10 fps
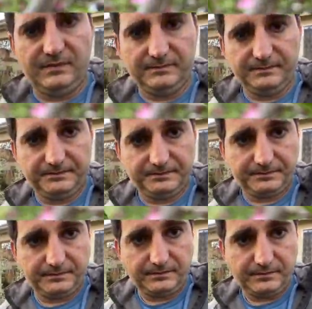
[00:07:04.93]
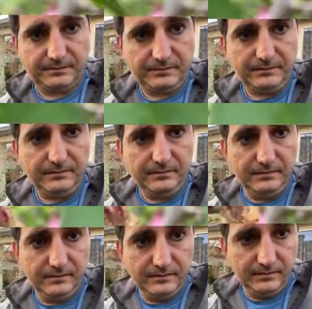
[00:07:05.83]

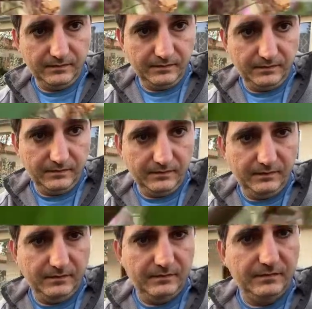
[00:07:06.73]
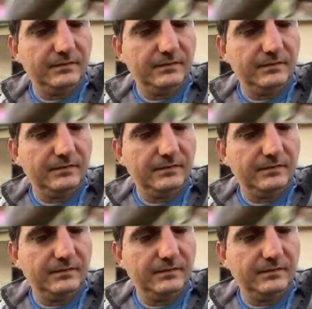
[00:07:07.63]
Nobody speaks.